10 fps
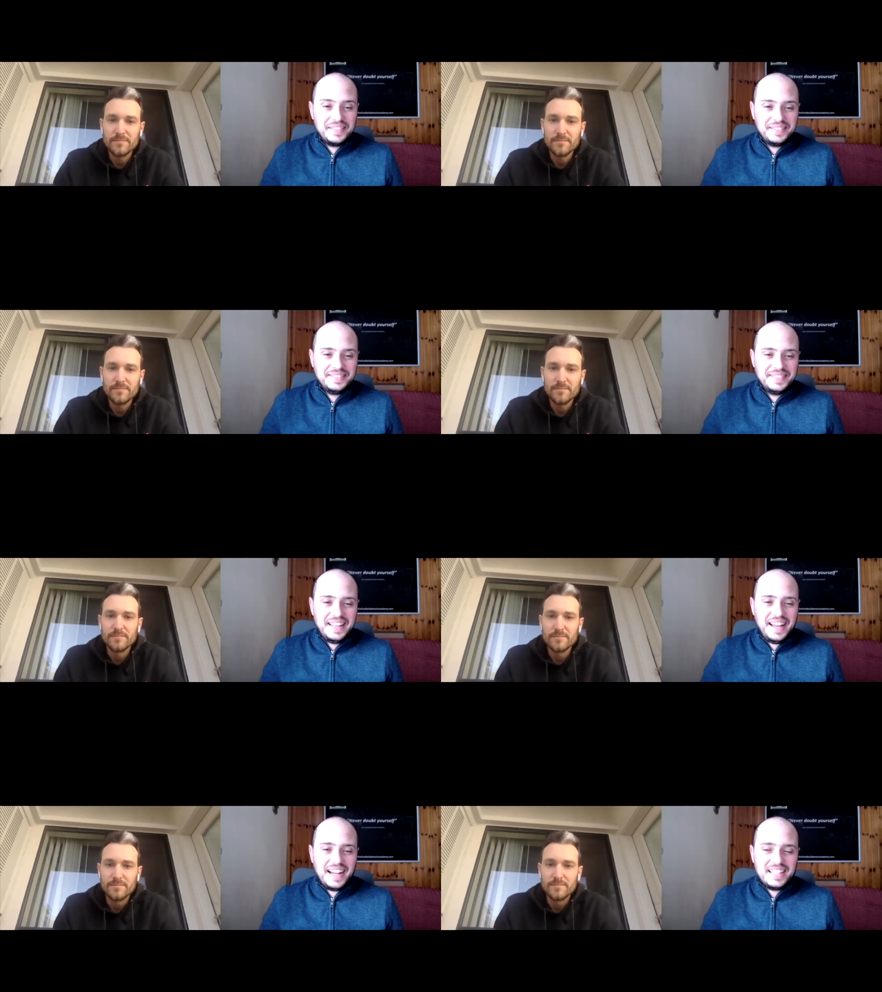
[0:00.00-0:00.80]
Speaker 1: that.
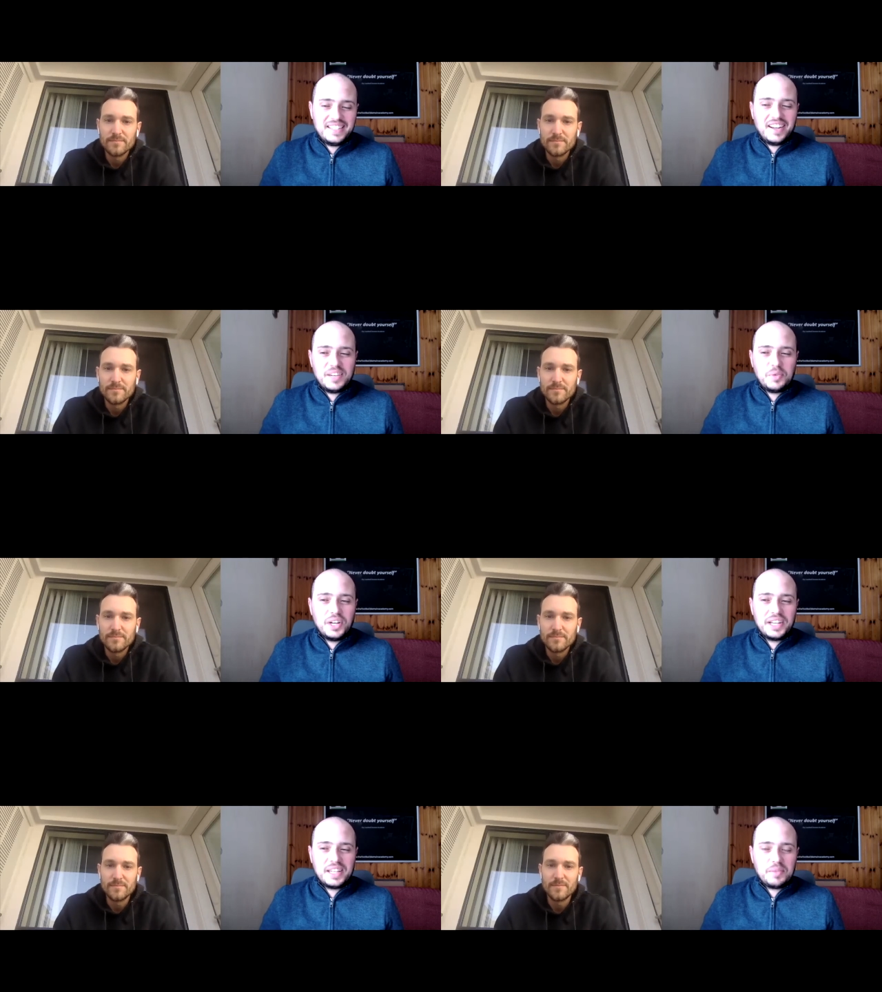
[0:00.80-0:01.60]
I started
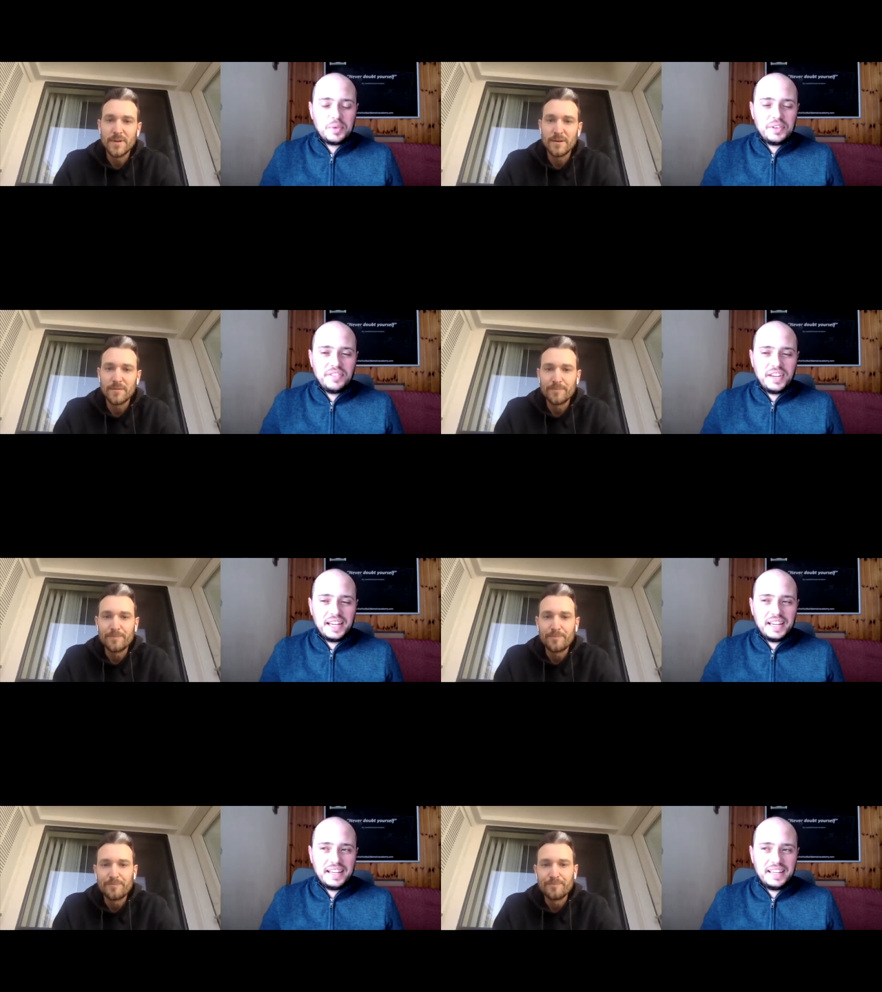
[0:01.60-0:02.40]
working with,
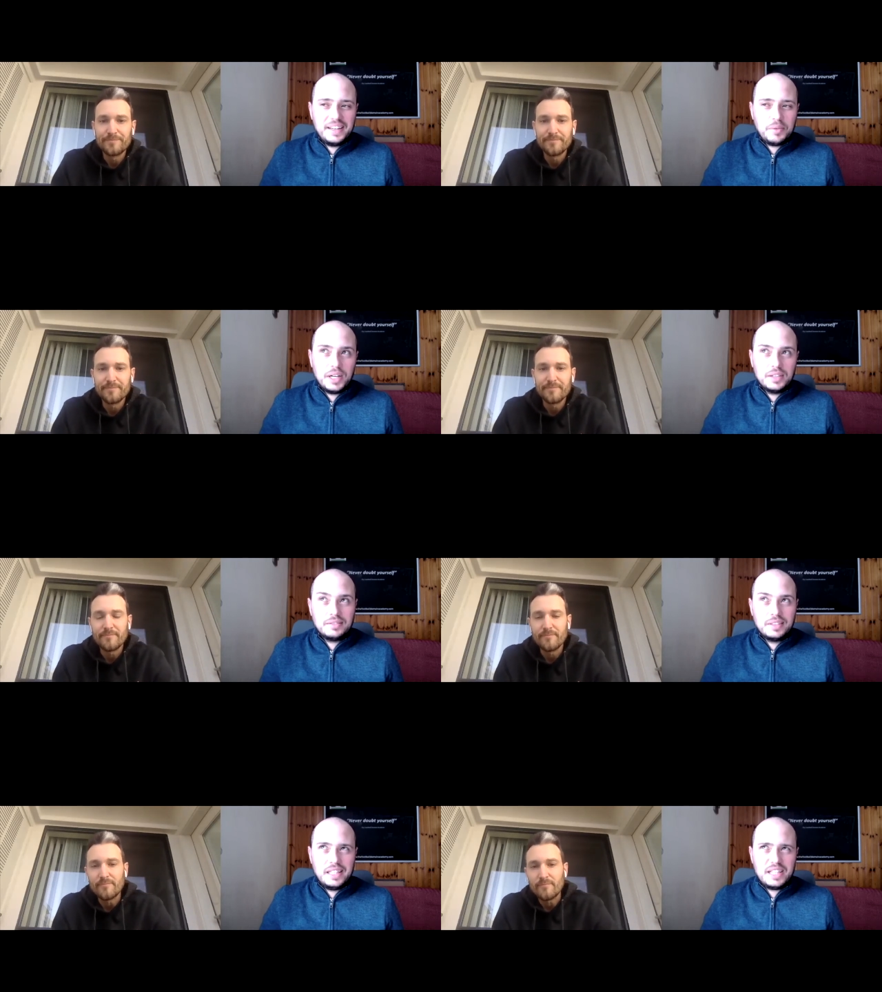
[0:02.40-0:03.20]
uh,
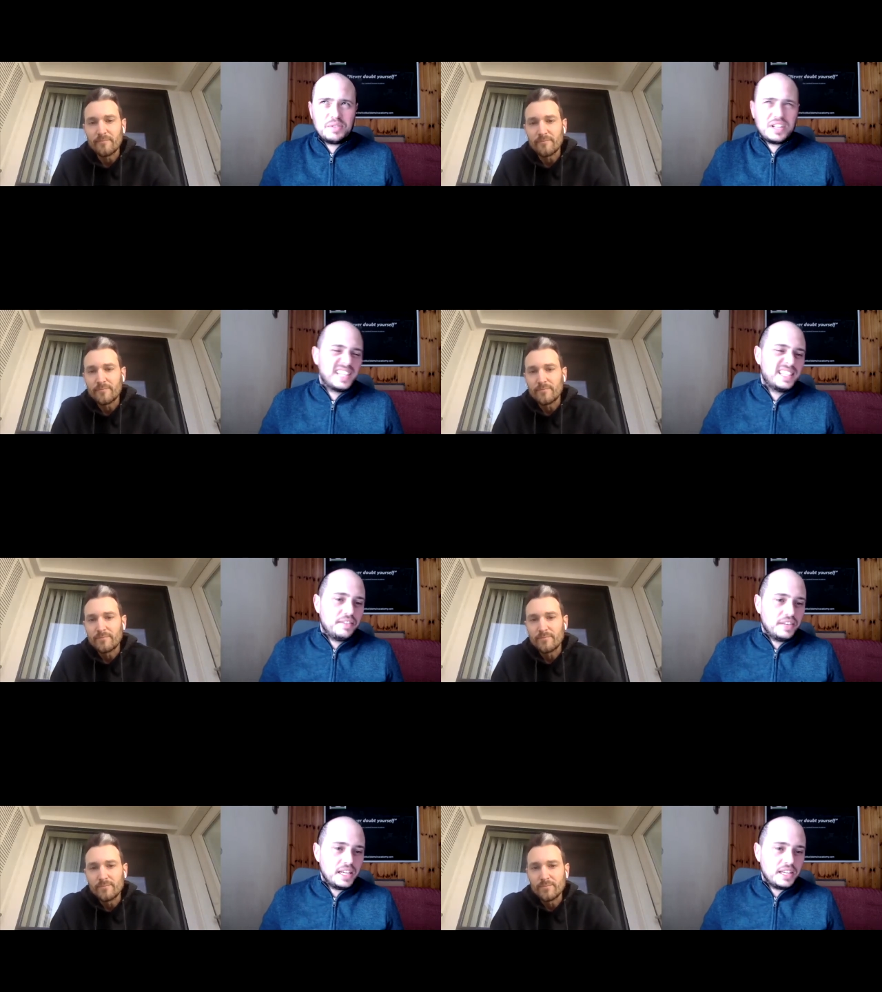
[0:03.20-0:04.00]
well, this was like
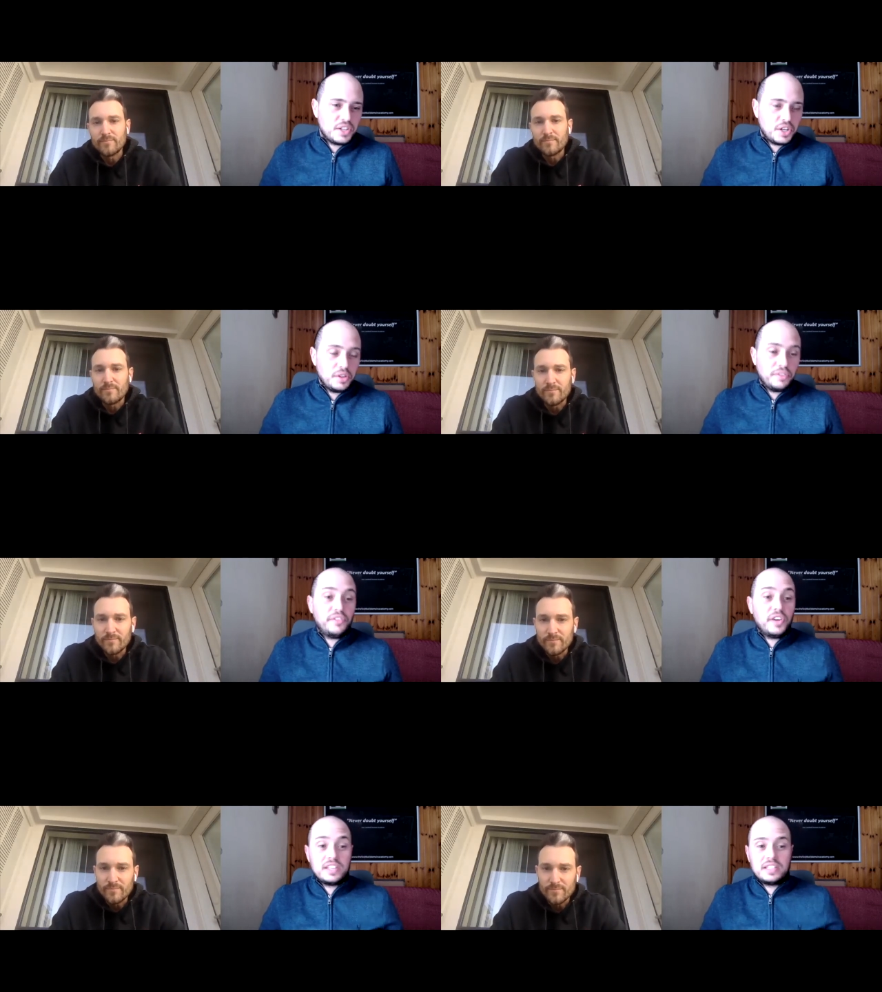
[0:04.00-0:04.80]
seven years ago, the
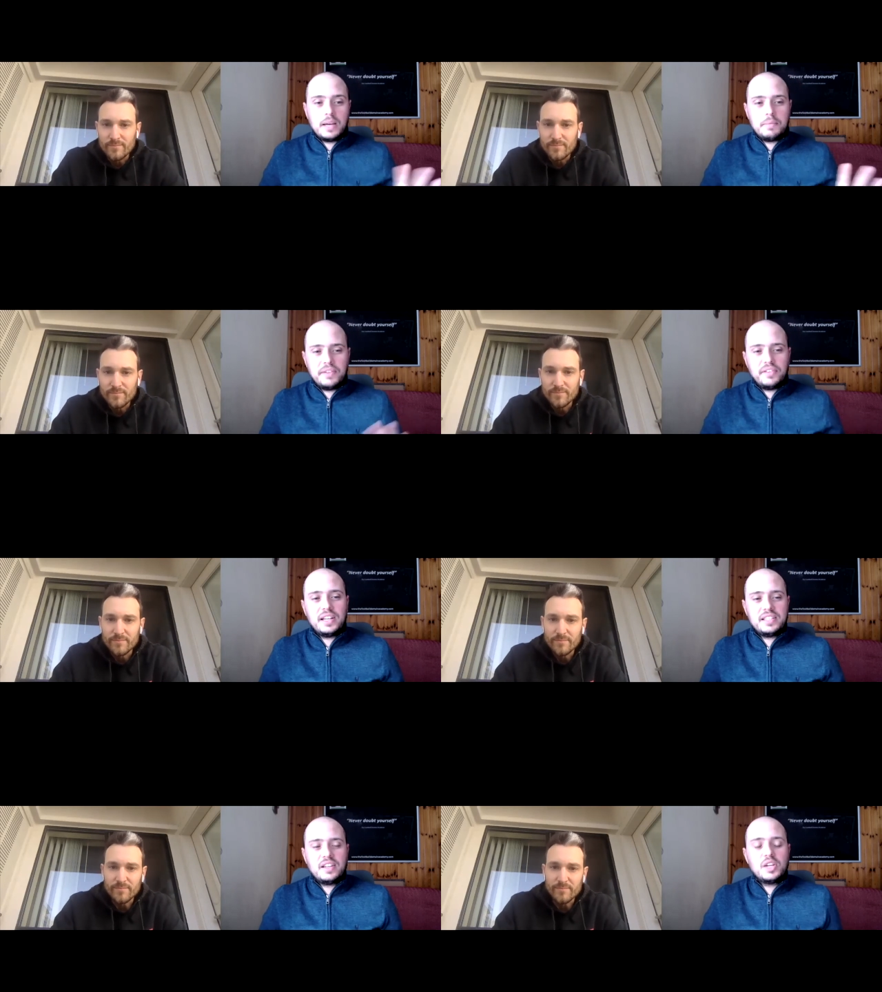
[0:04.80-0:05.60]
first time ever
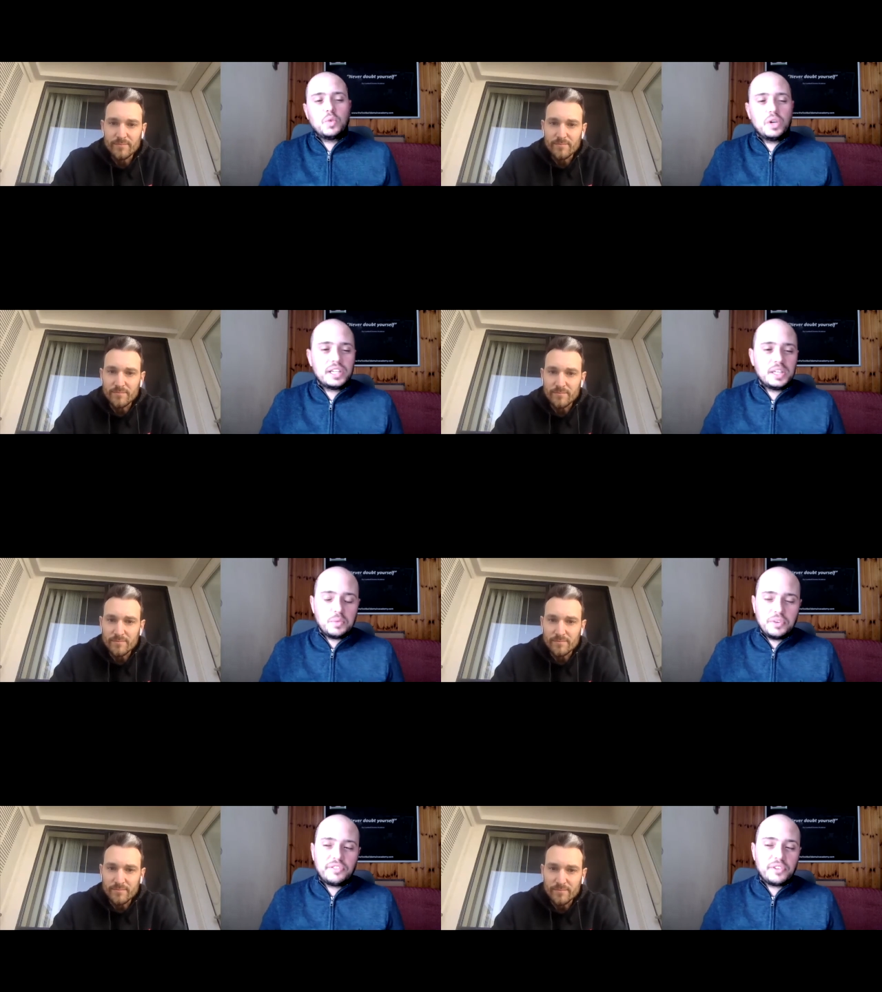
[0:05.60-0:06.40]
I started
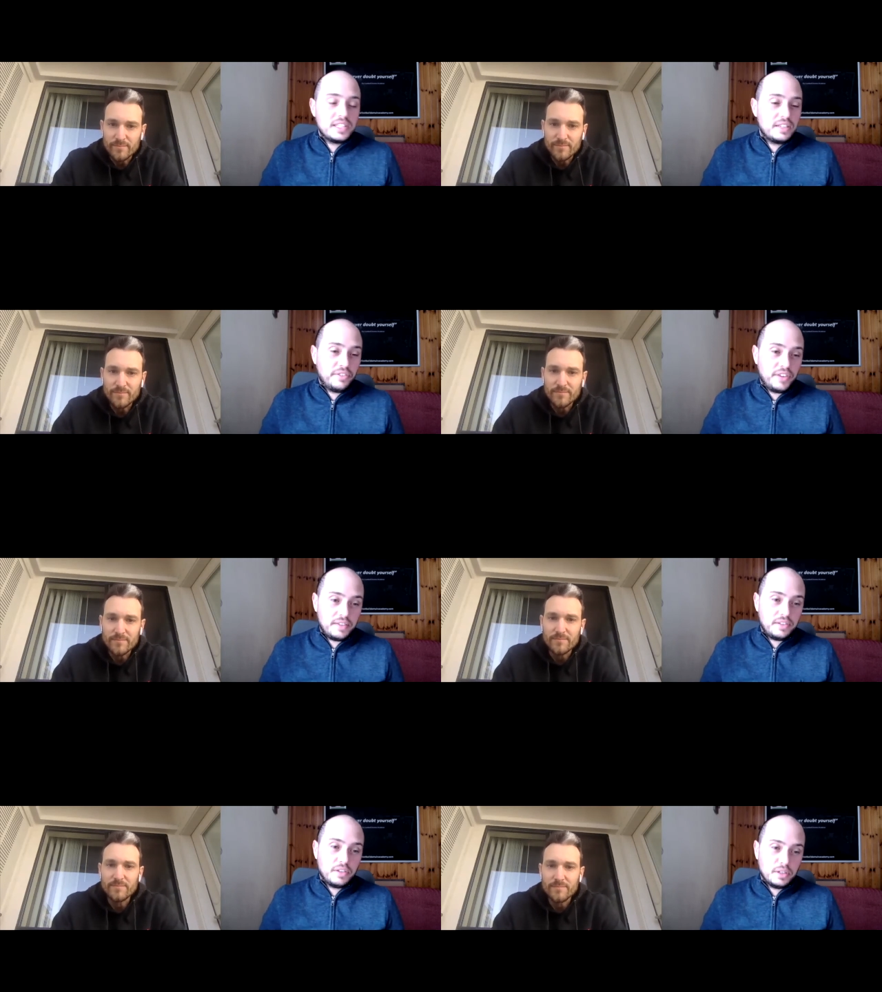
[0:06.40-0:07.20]
working with three to
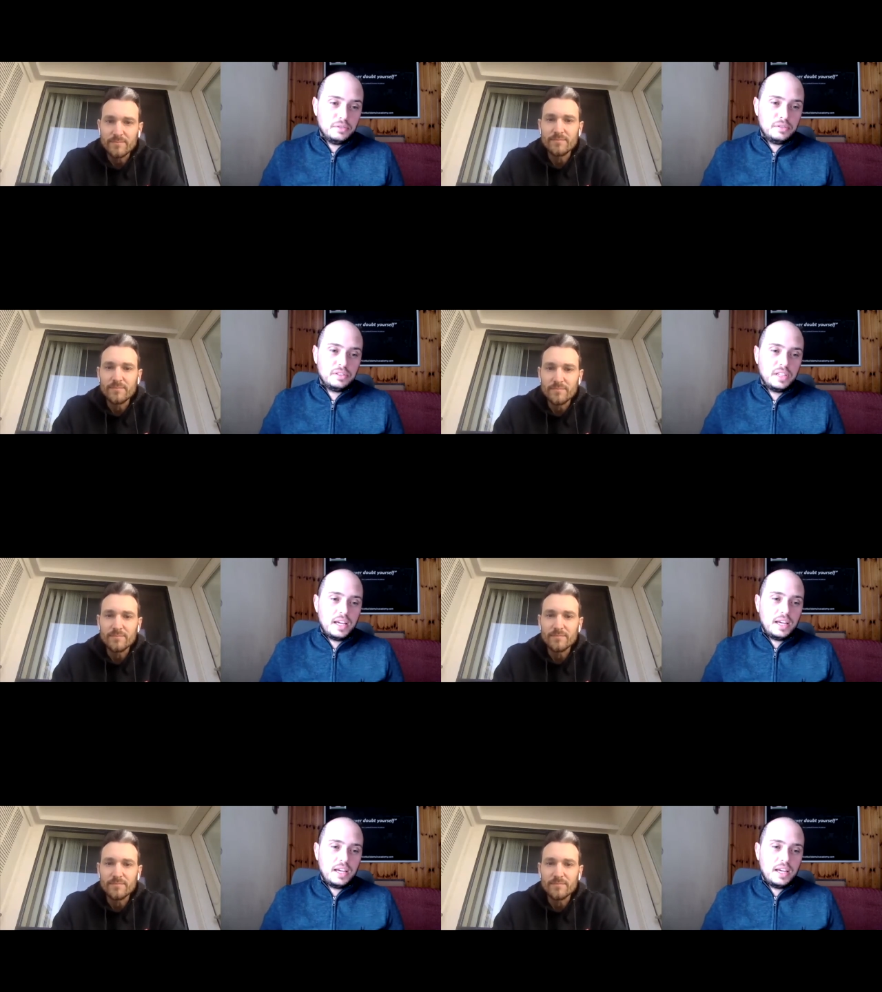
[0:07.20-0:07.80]
five year olds.